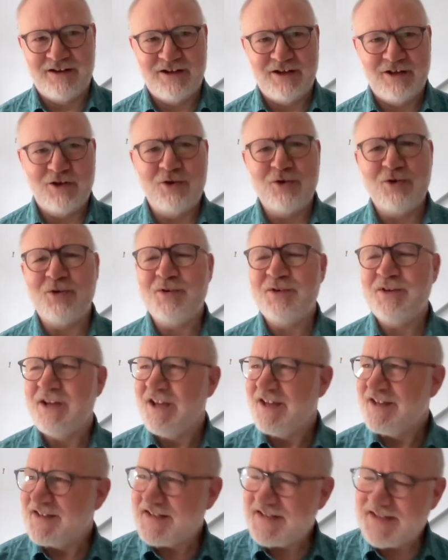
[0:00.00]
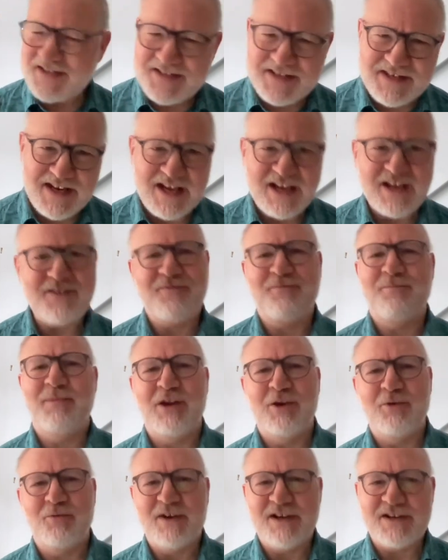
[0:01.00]
Lord, save
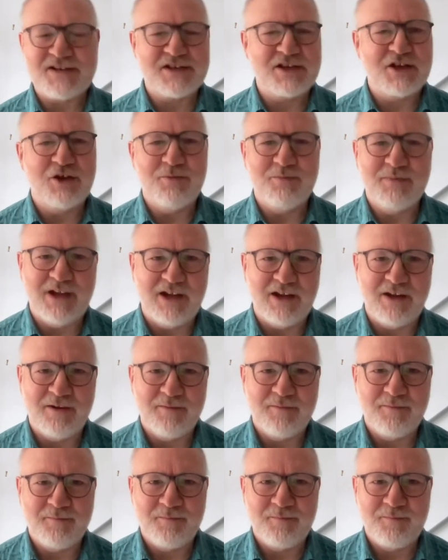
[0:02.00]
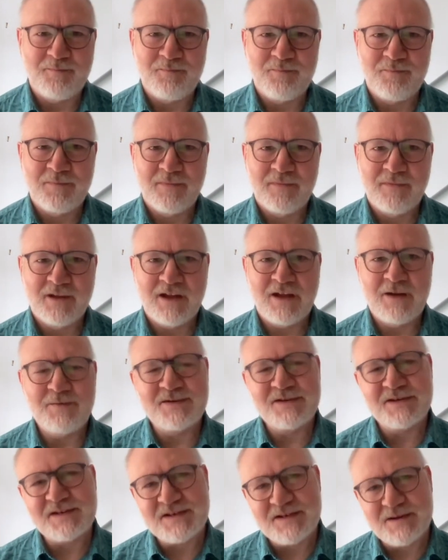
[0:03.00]
me. Rescue me. He
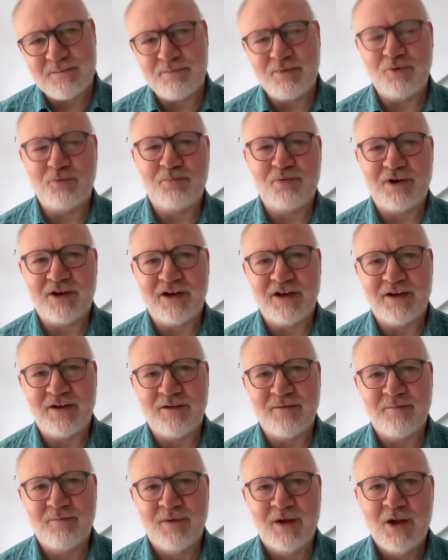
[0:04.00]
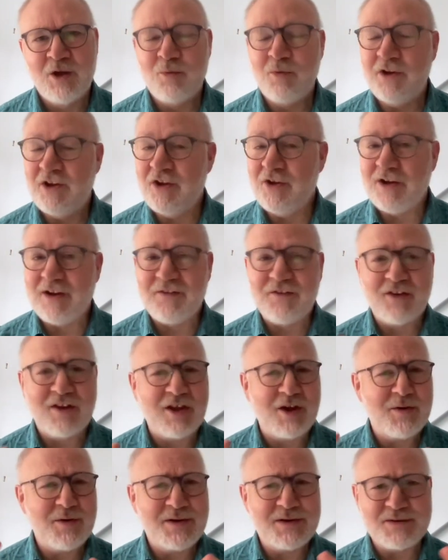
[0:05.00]
was a simple prayer. We don't have to
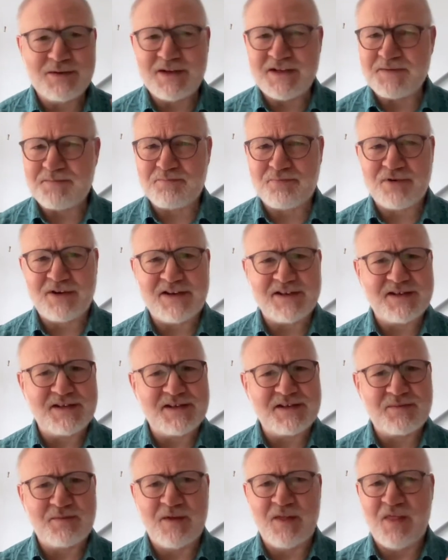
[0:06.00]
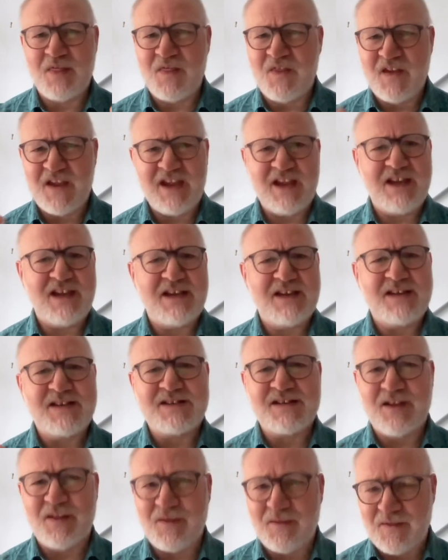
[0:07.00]
go into his presence with
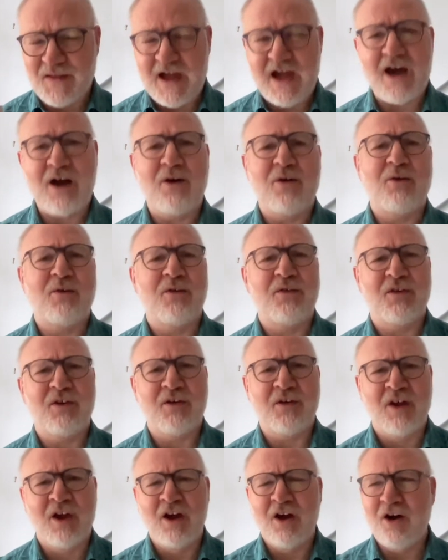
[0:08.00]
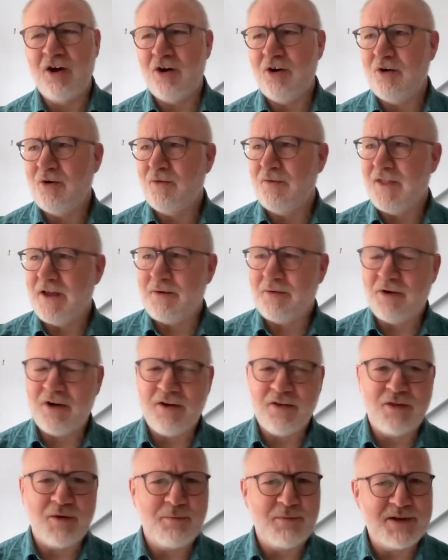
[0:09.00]
these and thous and, oh, thou
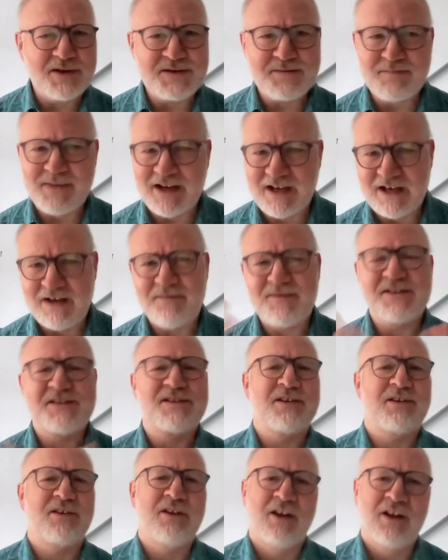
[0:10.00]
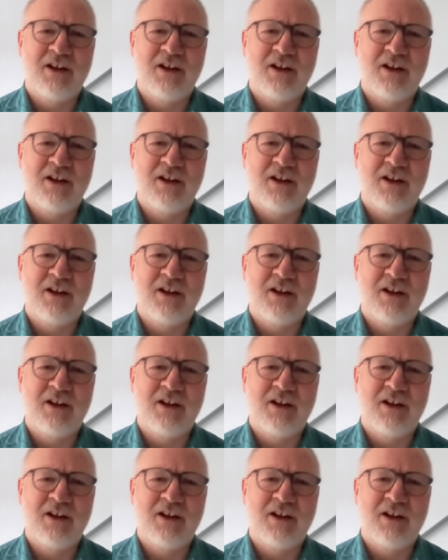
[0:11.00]
art the most magnificent.